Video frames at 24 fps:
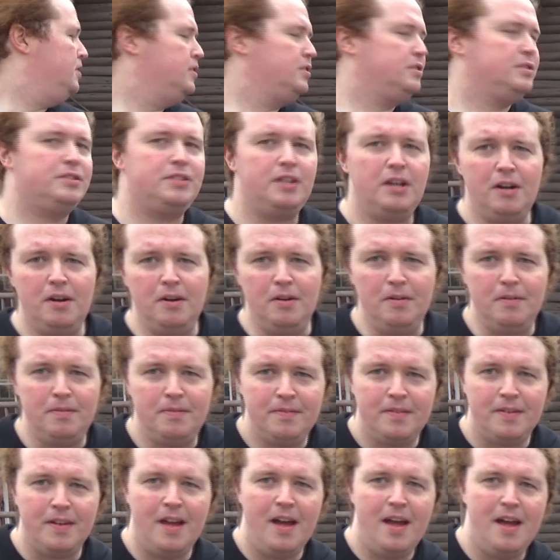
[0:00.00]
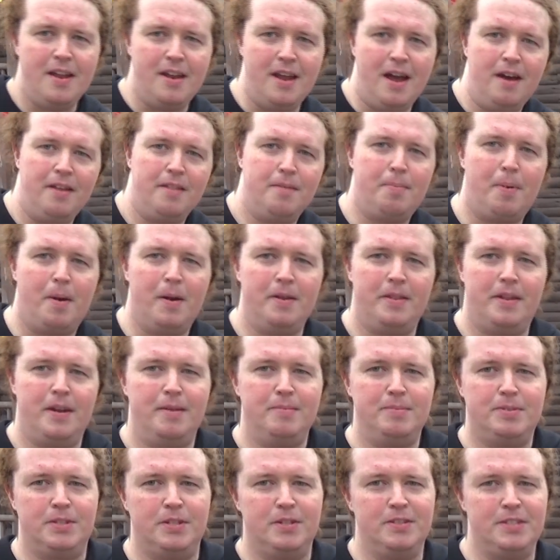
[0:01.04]
So, now the part that
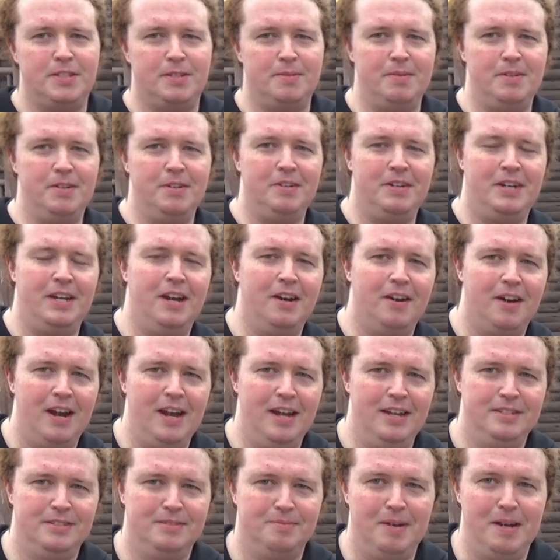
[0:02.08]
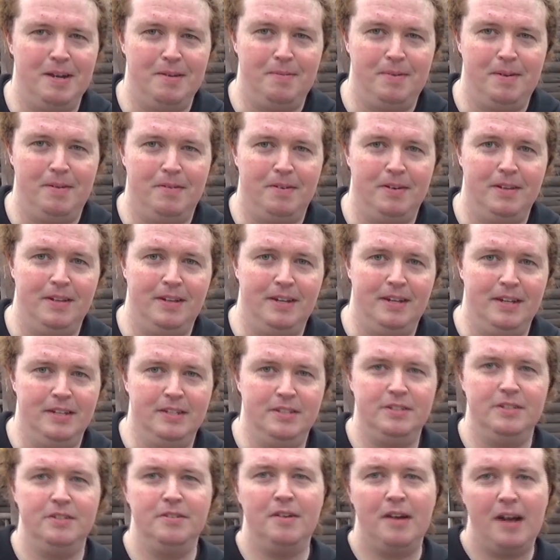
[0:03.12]
I'm sure some of you gearheads might be really
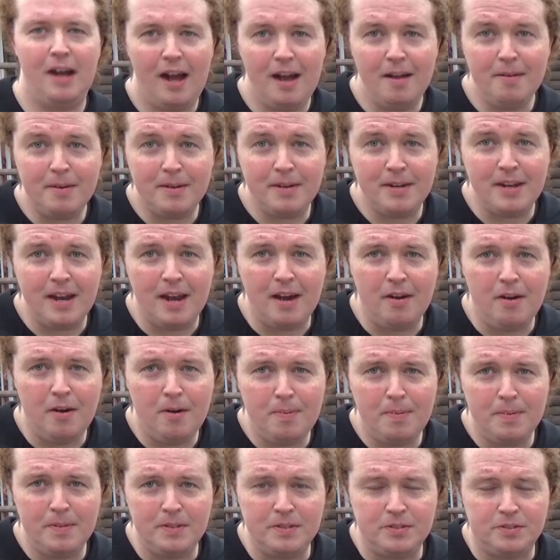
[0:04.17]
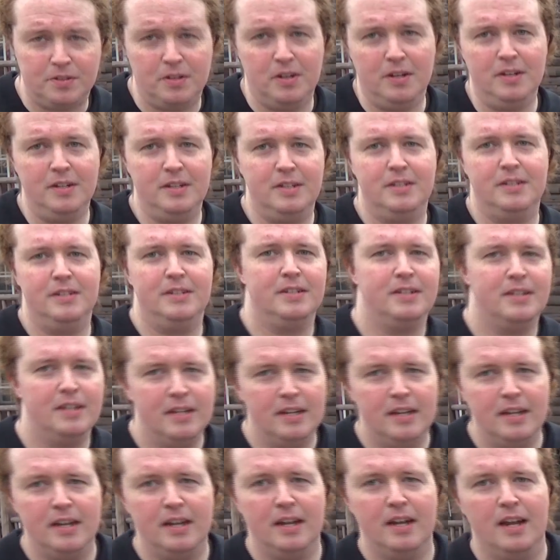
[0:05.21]
into, I'm going to now open the trunk
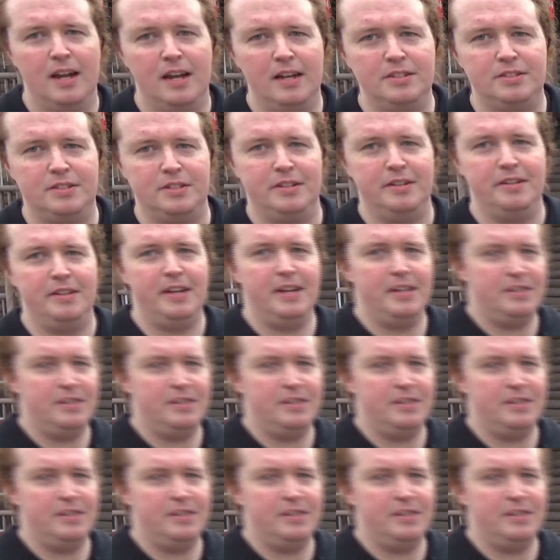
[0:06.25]
and show you the